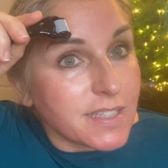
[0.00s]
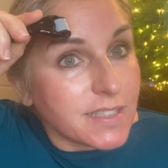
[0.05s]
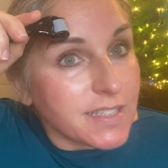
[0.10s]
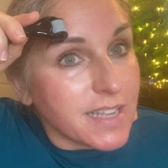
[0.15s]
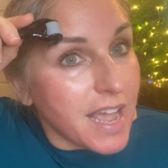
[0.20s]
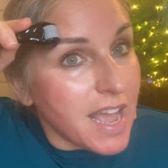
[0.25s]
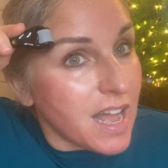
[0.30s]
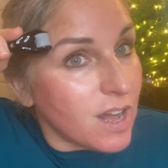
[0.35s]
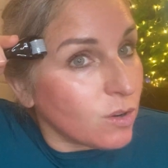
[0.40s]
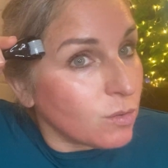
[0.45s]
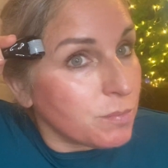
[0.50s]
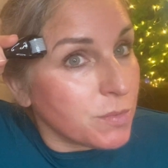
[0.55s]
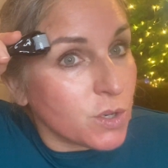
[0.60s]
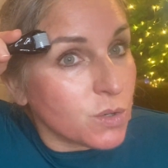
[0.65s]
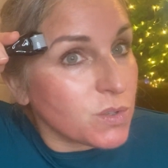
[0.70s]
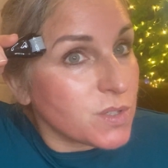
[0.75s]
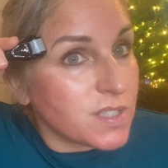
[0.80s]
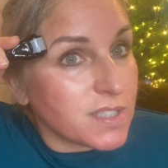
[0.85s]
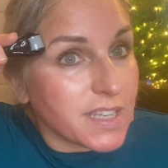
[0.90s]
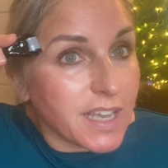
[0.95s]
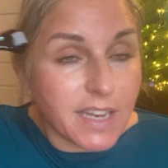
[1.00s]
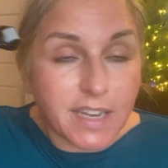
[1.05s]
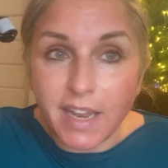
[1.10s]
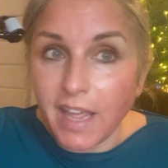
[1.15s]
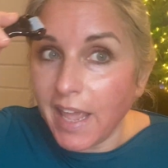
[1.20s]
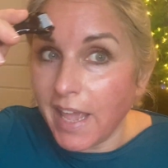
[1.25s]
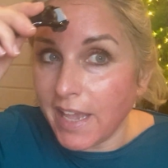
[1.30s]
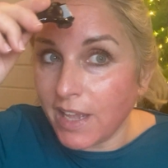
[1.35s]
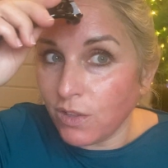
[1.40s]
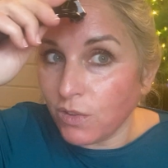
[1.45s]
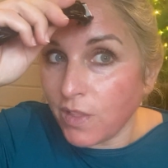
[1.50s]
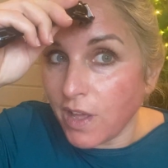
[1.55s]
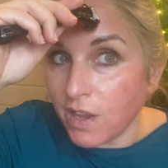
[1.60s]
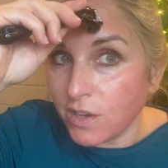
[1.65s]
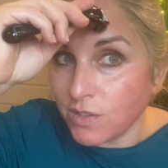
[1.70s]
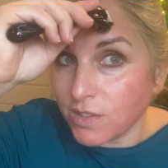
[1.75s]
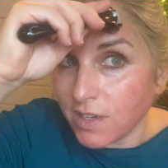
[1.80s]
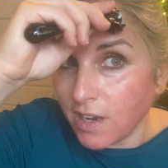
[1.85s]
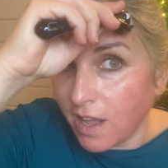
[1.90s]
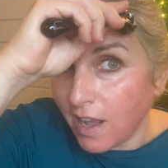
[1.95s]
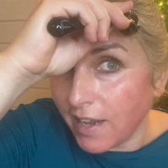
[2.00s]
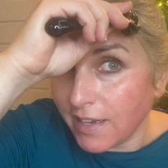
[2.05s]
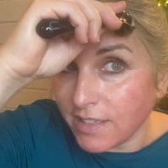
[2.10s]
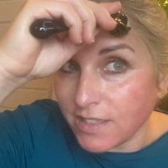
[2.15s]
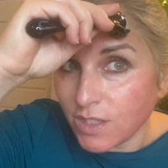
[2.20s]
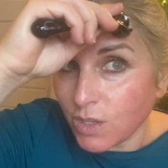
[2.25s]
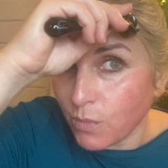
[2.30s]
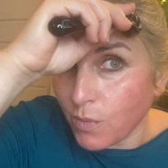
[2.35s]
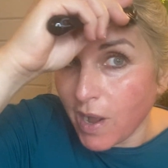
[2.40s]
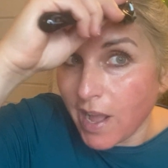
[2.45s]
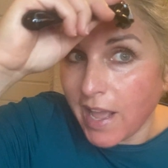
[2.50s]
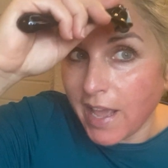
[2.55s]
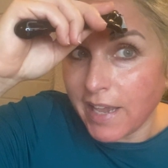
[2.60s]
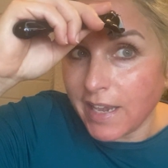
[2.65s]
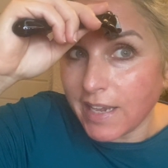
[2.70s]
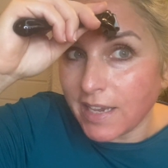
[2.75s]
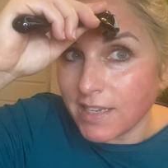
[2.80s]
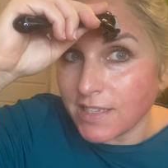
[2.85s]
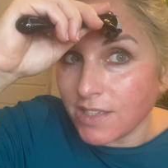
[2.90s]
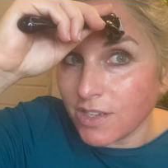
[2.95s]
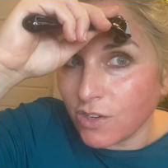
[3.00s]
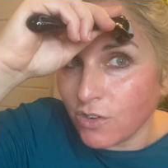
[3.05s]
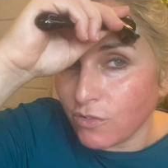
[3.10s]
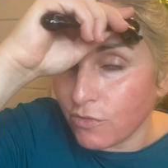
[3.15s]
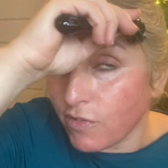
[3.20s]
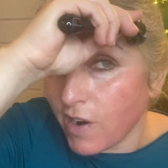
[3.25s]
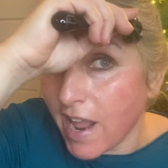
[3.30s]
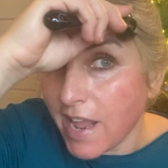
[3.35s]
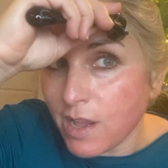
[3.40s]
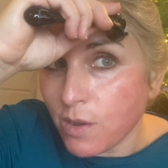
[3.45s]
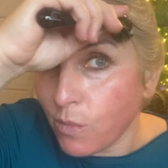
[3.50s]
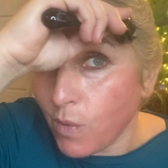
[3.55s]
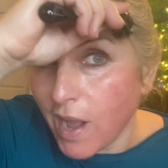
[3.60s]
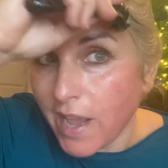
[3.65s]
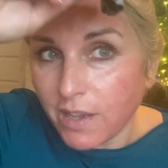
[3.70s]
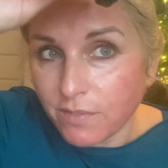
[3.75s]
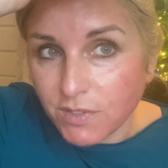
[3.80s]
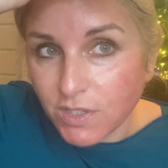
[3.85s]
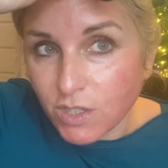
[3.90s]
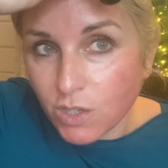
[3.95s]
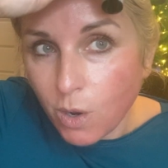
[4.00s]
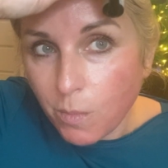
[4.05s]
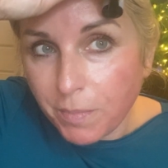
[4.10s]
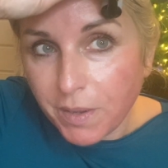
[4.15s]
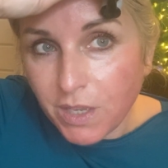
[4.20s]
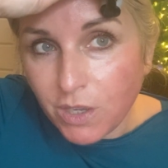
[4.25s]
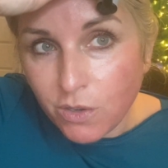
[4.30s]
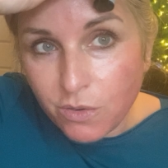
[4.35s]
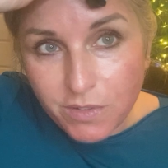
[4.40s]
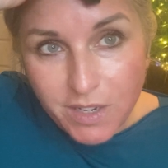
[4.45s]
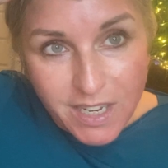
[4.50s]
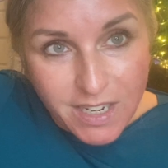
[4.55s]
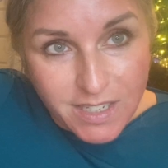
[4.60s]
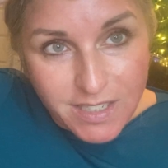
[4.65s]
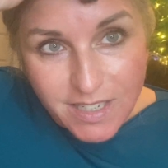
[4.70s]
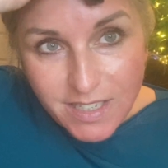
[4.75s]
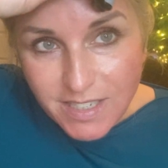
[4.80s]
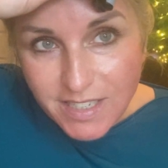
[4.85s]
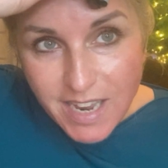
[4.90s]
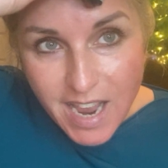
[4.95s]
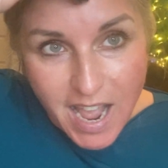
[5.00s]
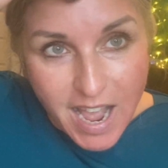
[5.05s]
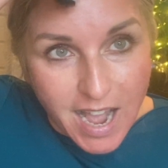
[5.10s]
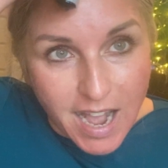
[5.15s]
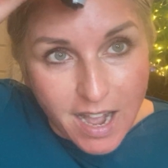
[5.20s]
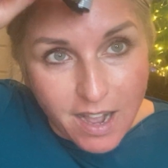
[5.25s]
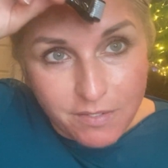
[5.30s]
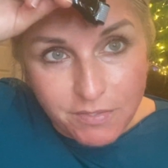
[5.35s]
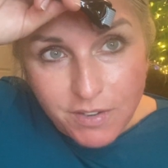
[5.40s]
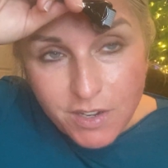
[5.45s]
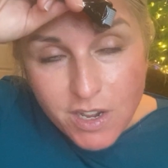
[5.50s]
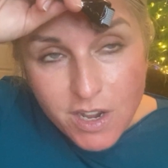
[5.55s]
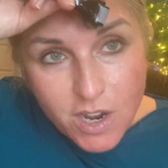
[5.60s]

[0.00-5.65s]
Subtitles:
to help your skin heal those lines away is a great way of stopping you needing to have